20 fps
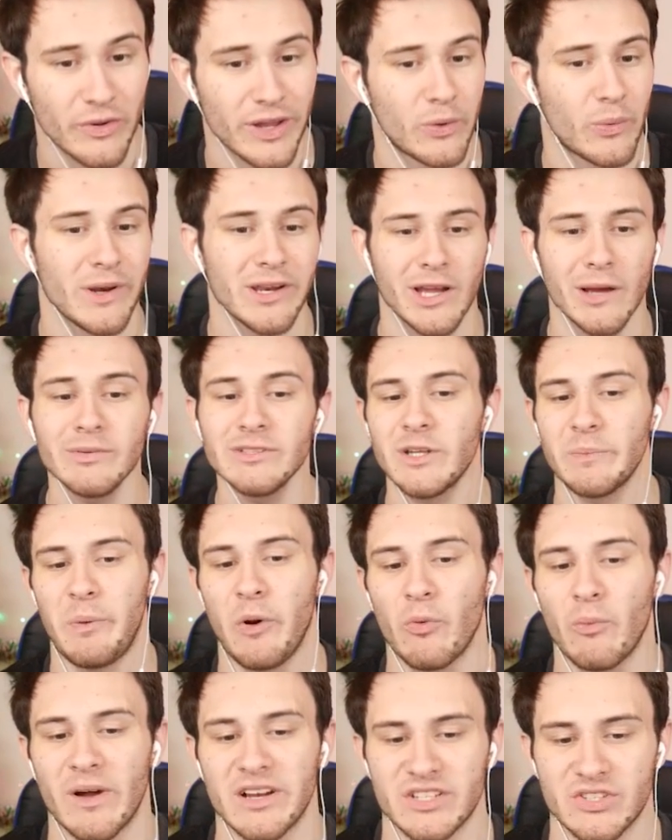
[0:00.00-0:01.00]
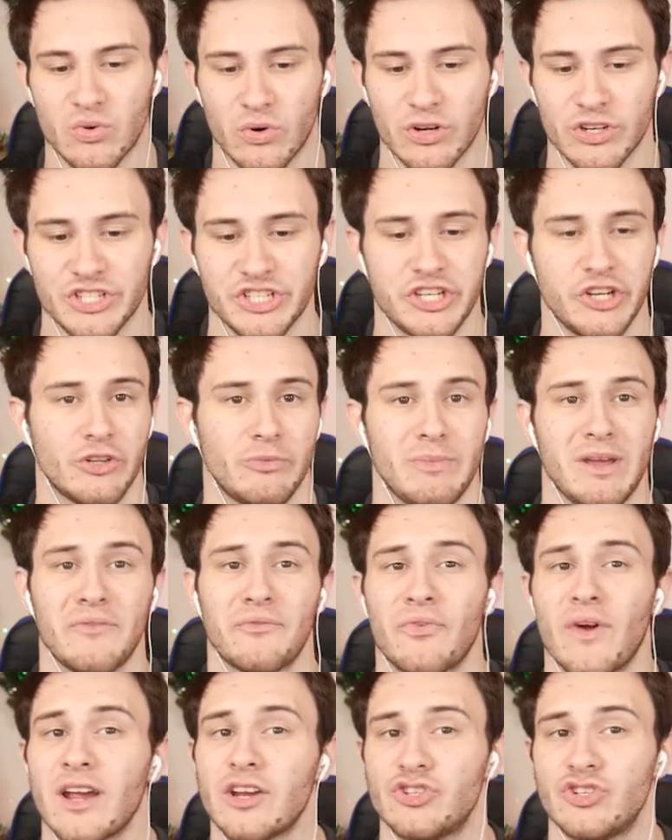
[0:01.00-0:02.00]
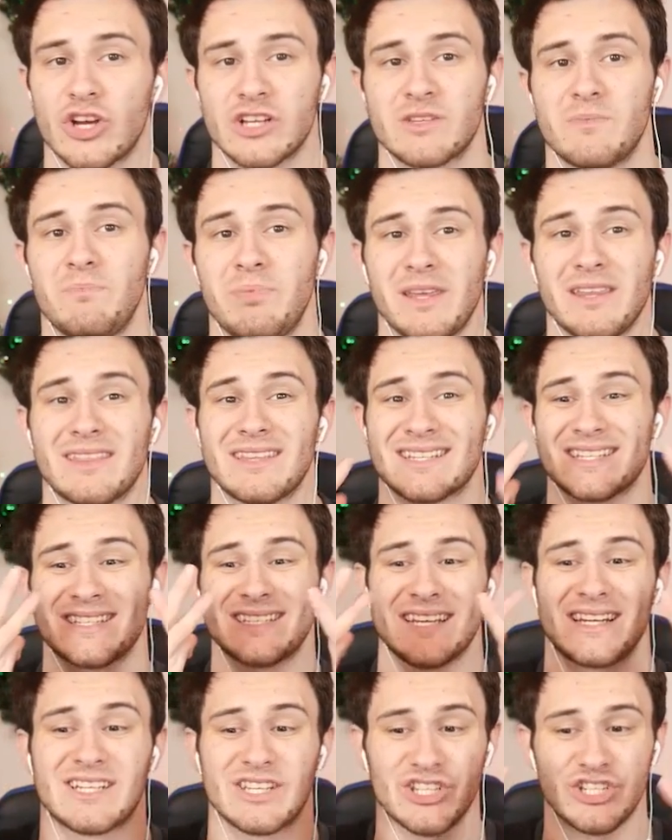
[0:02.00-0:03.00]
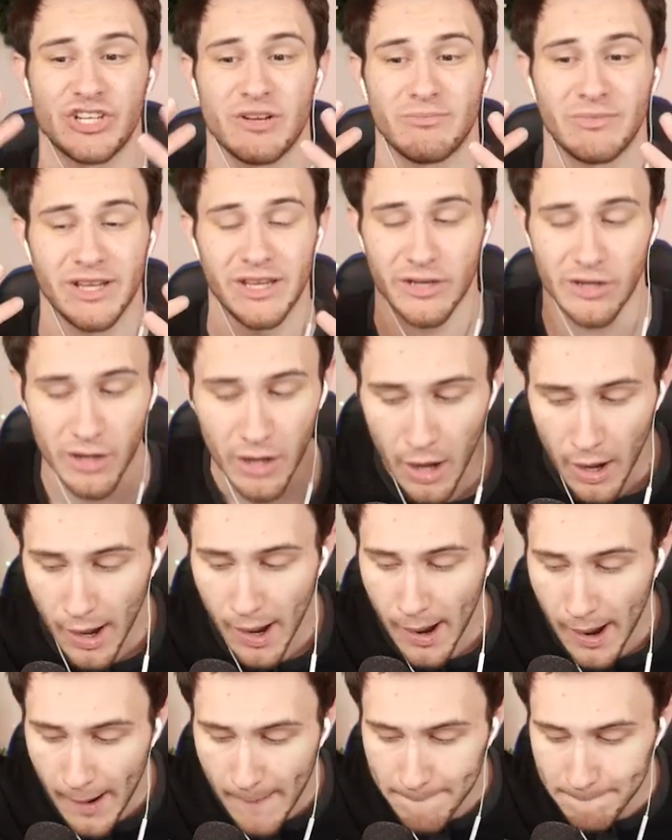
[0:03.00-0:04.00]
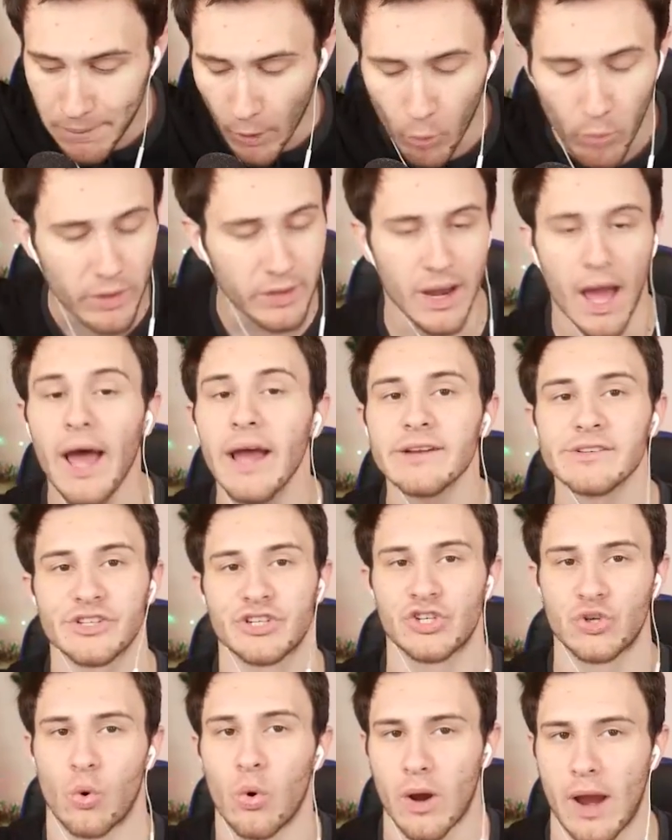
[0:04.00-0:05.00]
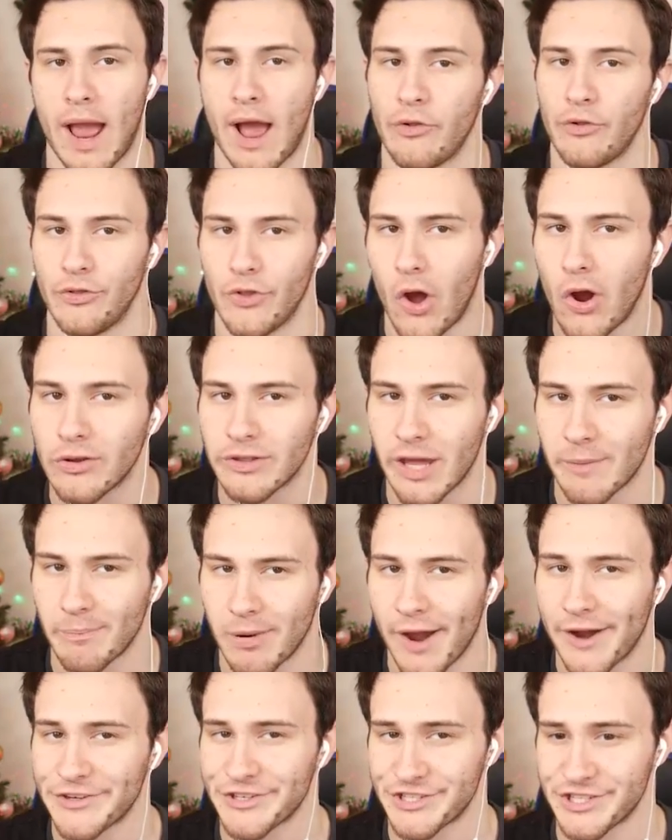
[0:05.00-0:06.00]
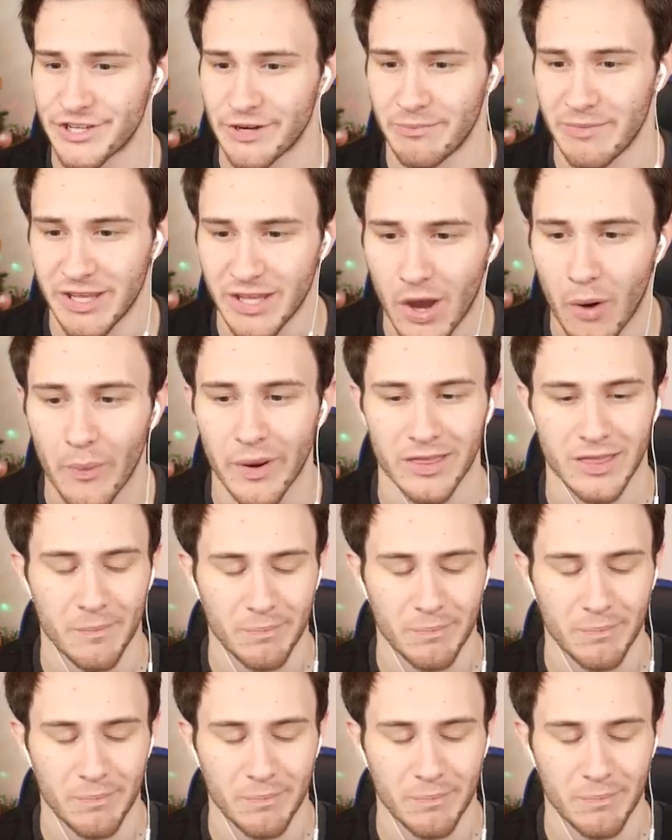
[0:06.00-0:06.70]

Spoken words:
Like, when it comes to Pokemon Sword and Shield, me and Frank just beat the 6th gym leader, but we're not sure how long that project's going to be going.